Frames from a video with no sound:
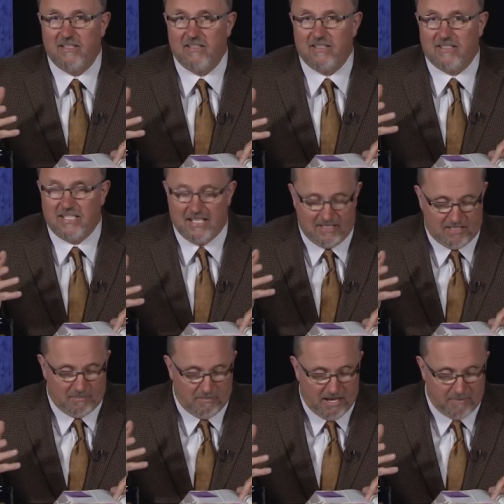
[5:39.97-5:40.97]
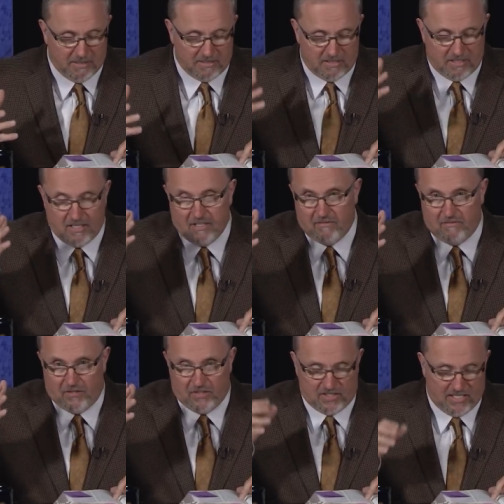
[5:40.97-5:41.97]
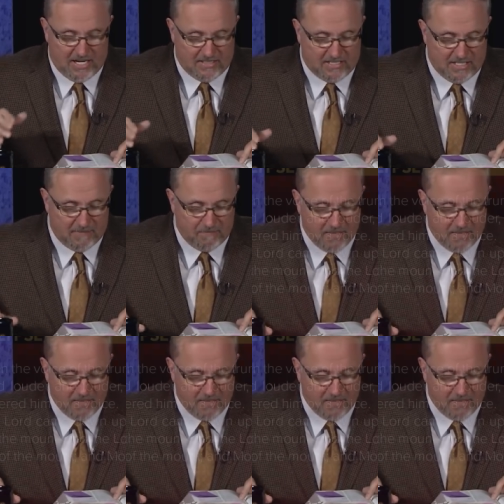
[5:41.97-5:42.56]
the Ten Commandments. Verse 19.